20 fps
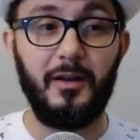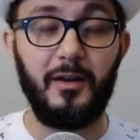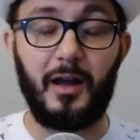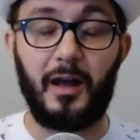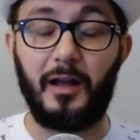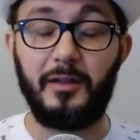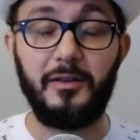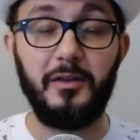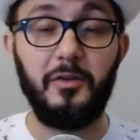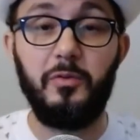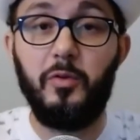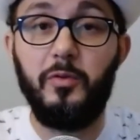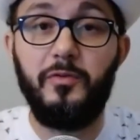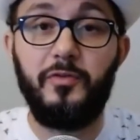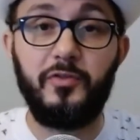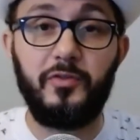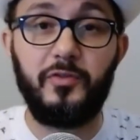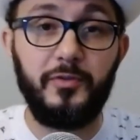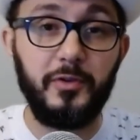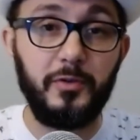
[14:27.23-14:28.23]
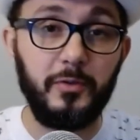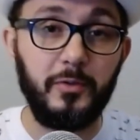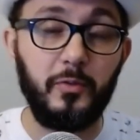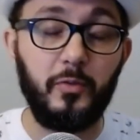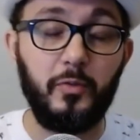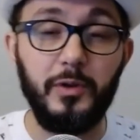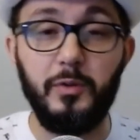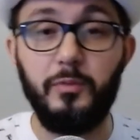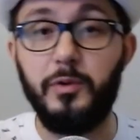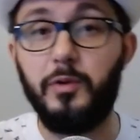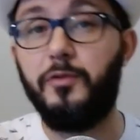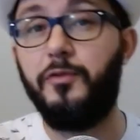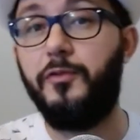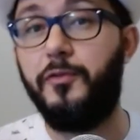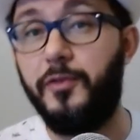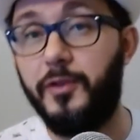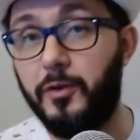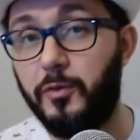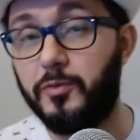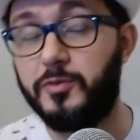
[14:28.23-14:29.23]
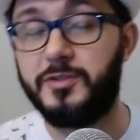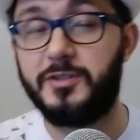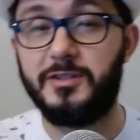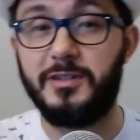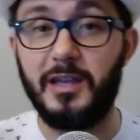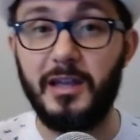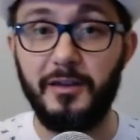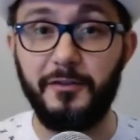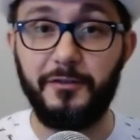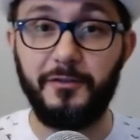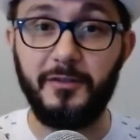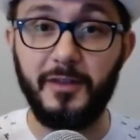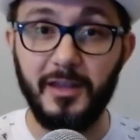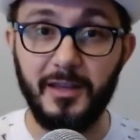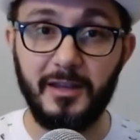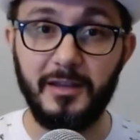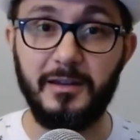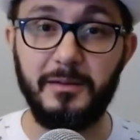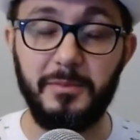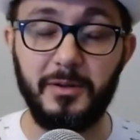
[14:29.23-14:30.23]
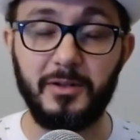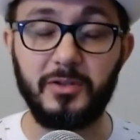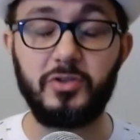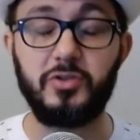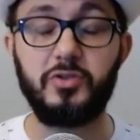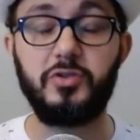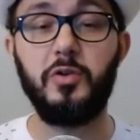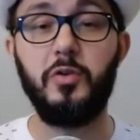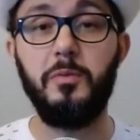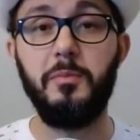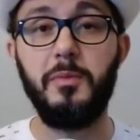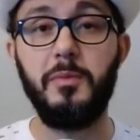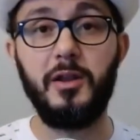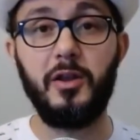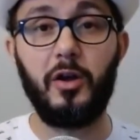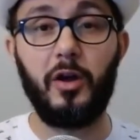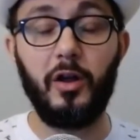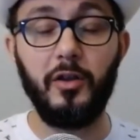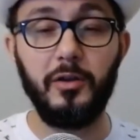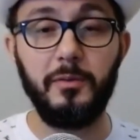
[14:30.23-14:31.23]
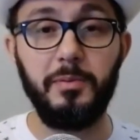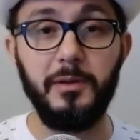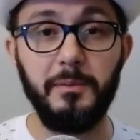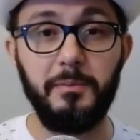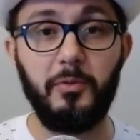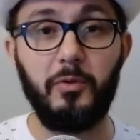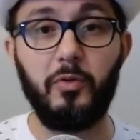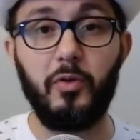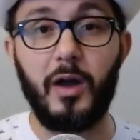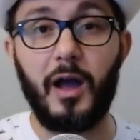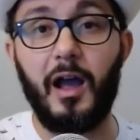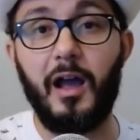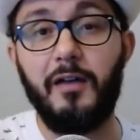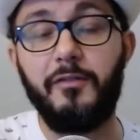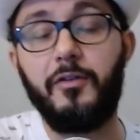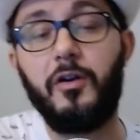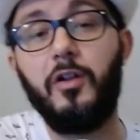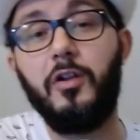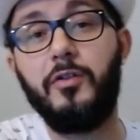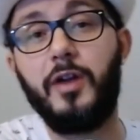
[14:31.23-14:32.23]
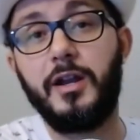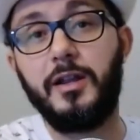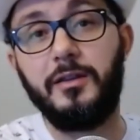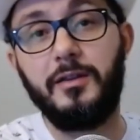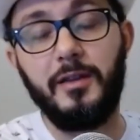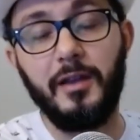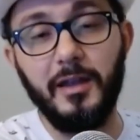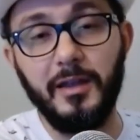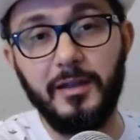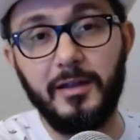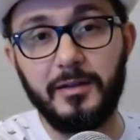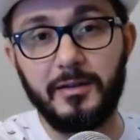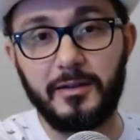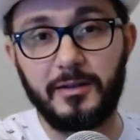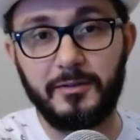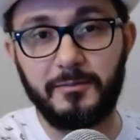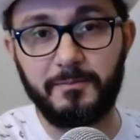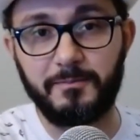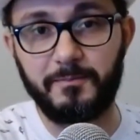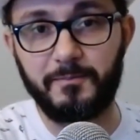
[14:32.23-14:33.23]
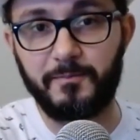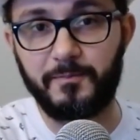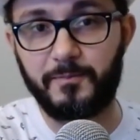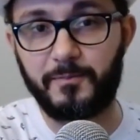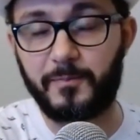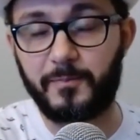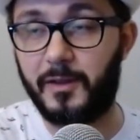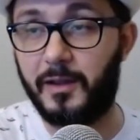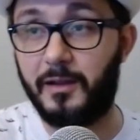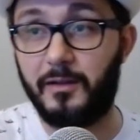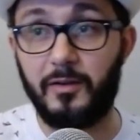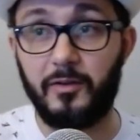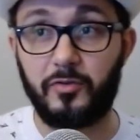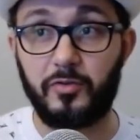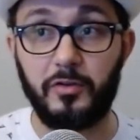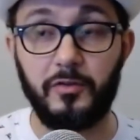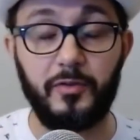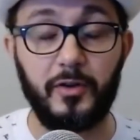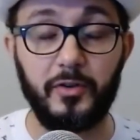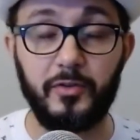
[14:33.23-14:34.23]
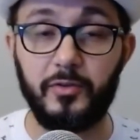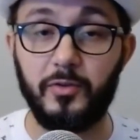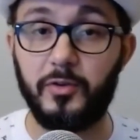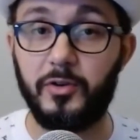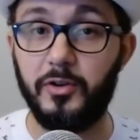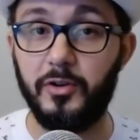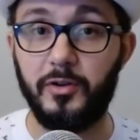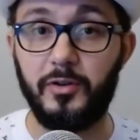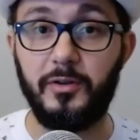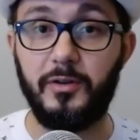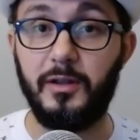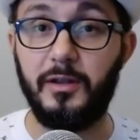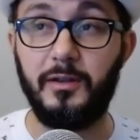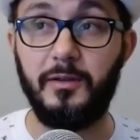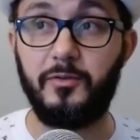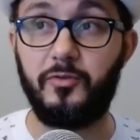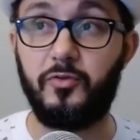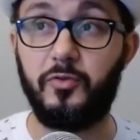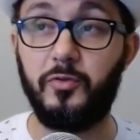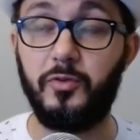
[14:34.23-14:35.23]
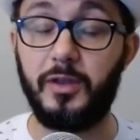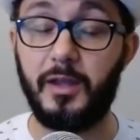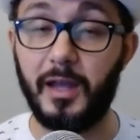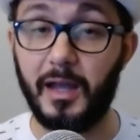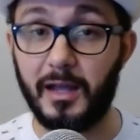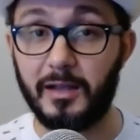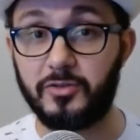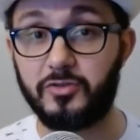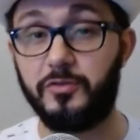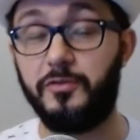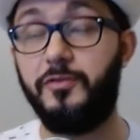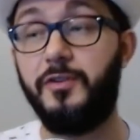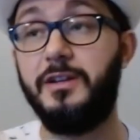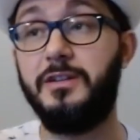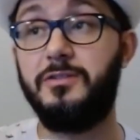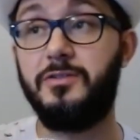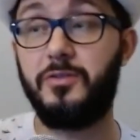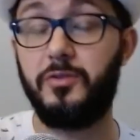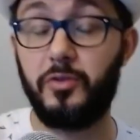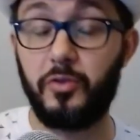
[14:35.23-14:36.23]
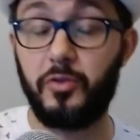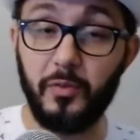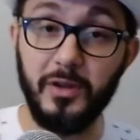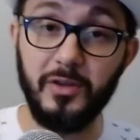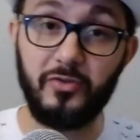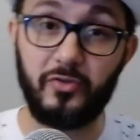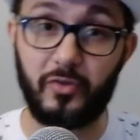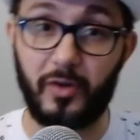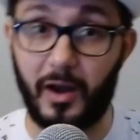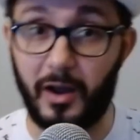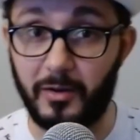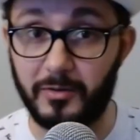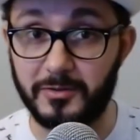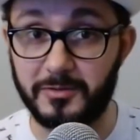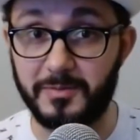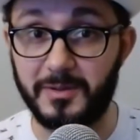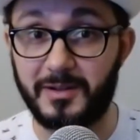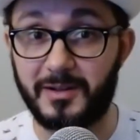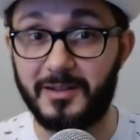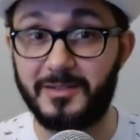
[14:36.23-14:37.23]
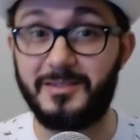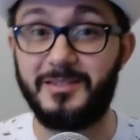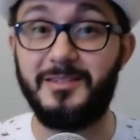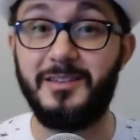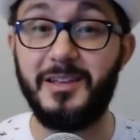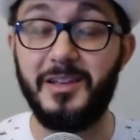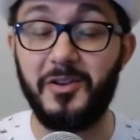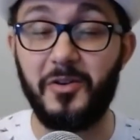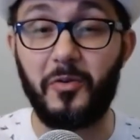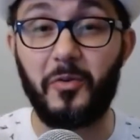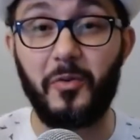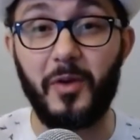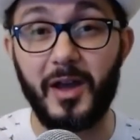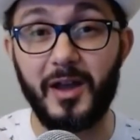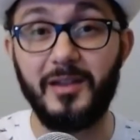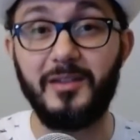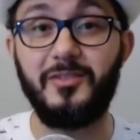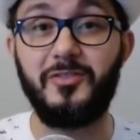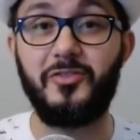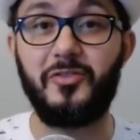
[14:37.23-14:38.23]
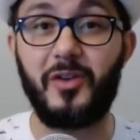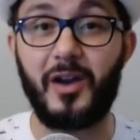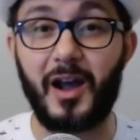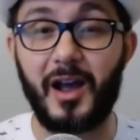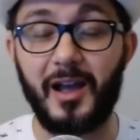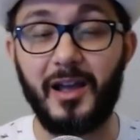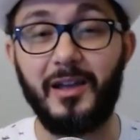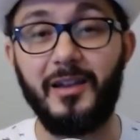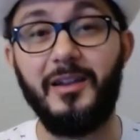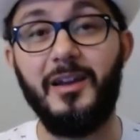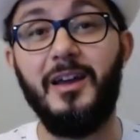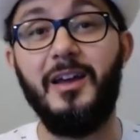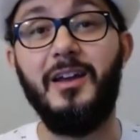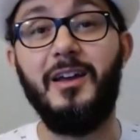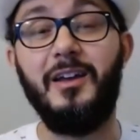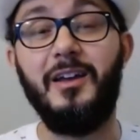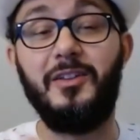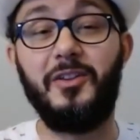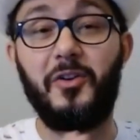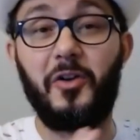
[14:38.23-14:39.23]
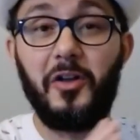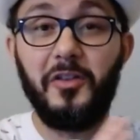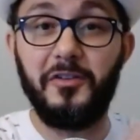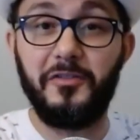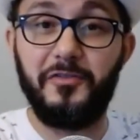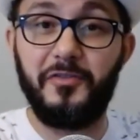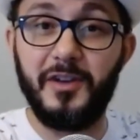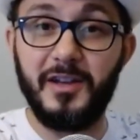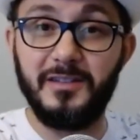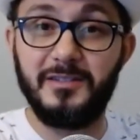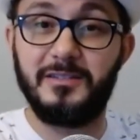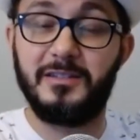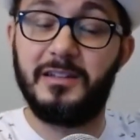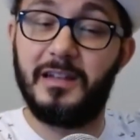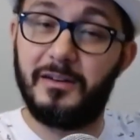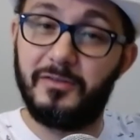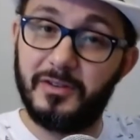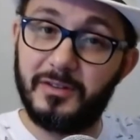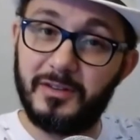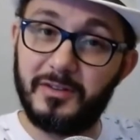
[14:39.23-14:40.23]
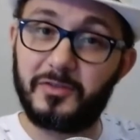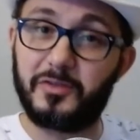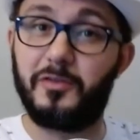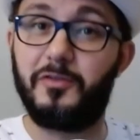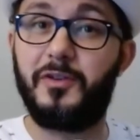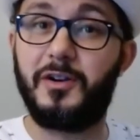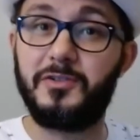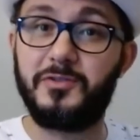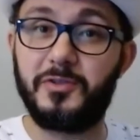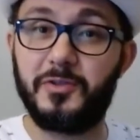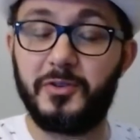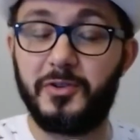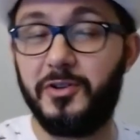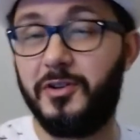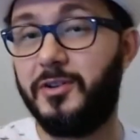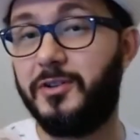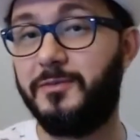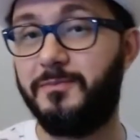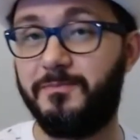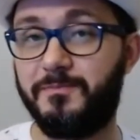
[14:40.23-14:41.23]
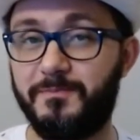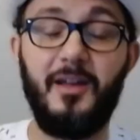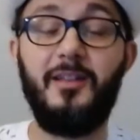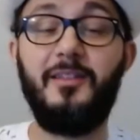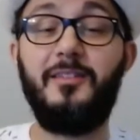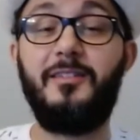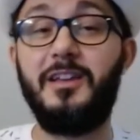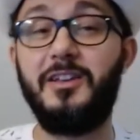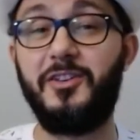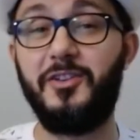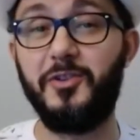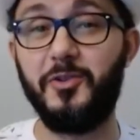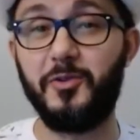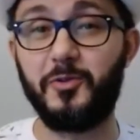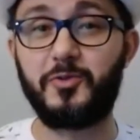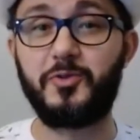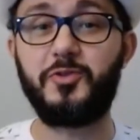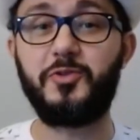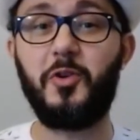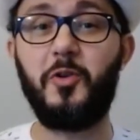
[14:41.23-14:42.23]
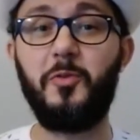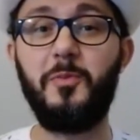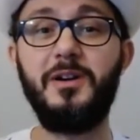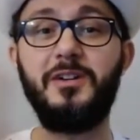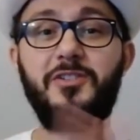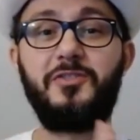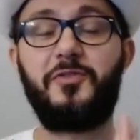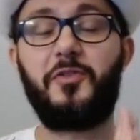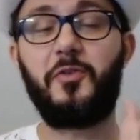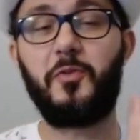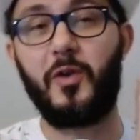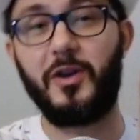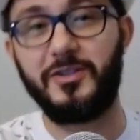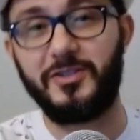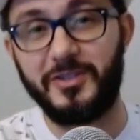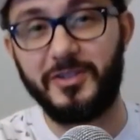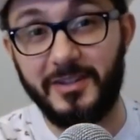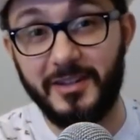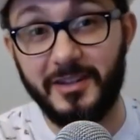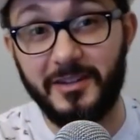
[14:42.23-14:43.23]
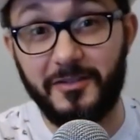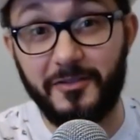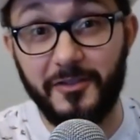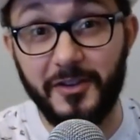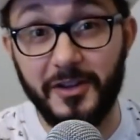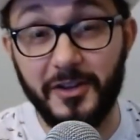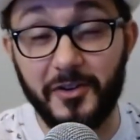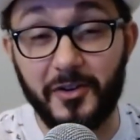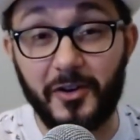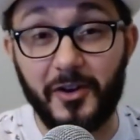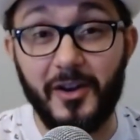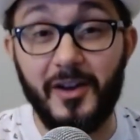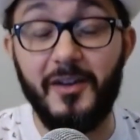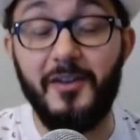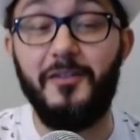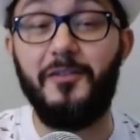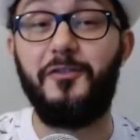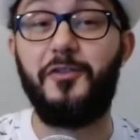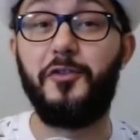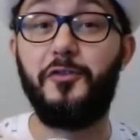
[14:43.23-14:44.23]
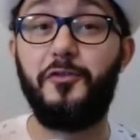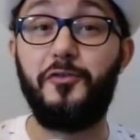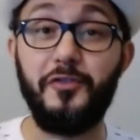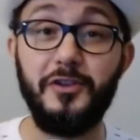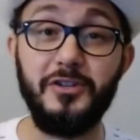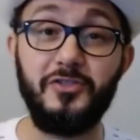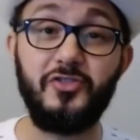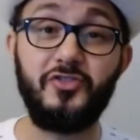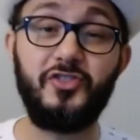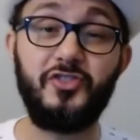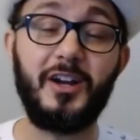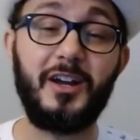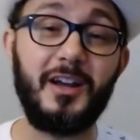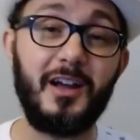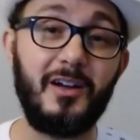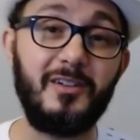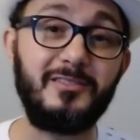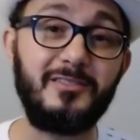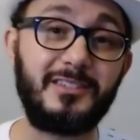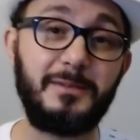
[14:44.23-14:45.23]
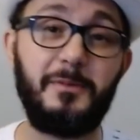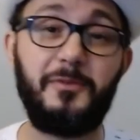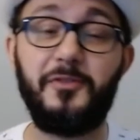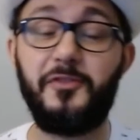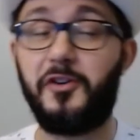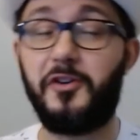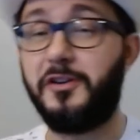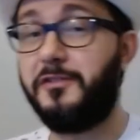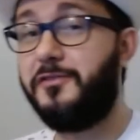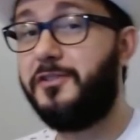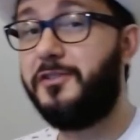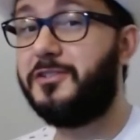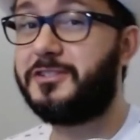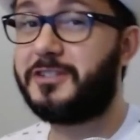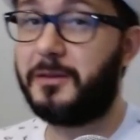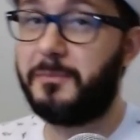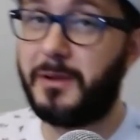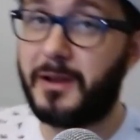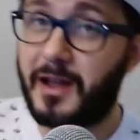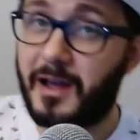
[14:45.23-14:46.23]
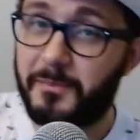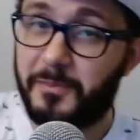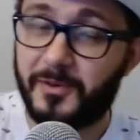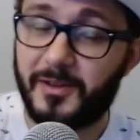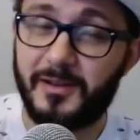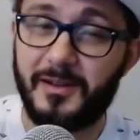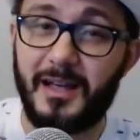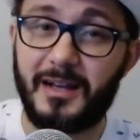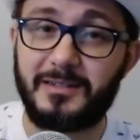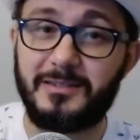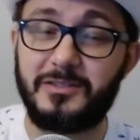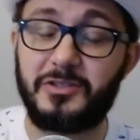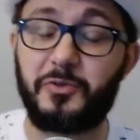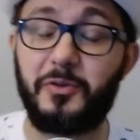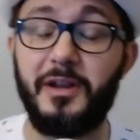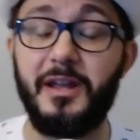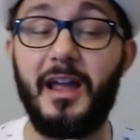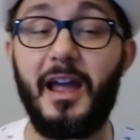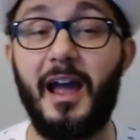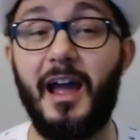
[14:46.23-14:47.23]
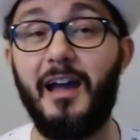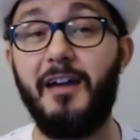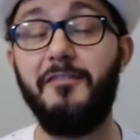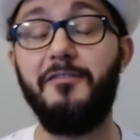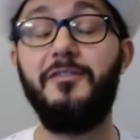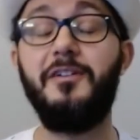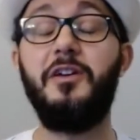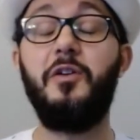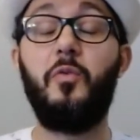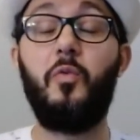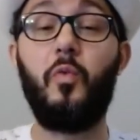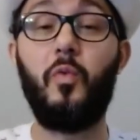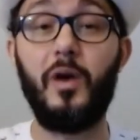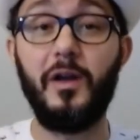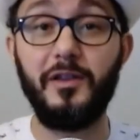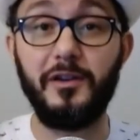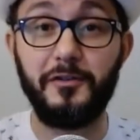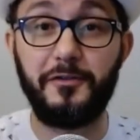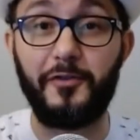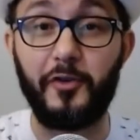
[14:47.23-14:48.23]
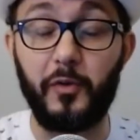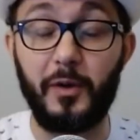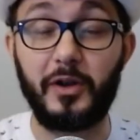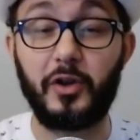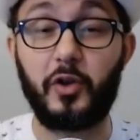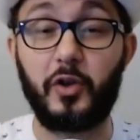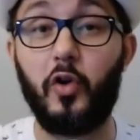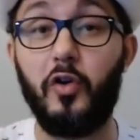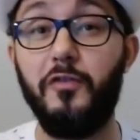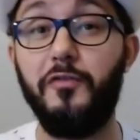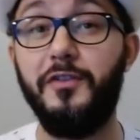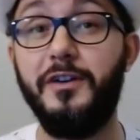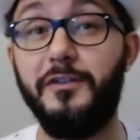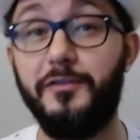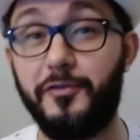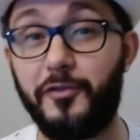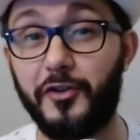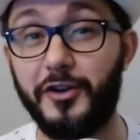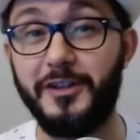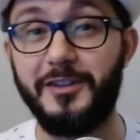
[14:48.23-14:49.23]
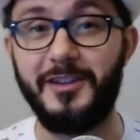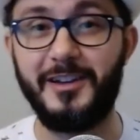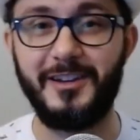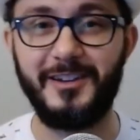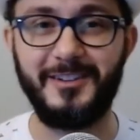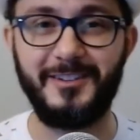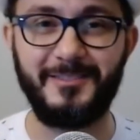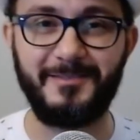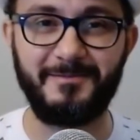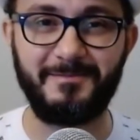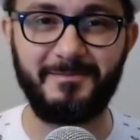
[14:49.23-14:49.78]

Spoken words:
I think we will feel safe taking it, because so many other people will have already taken it. And so far, so good. They should get to phase 3 trials because they already tried in the other phases, and everything so far, so good. Thank you so much for watching this video. Feel free to check out some of the other videos coming up on the next screen. Have a wonderful and COVID-free day.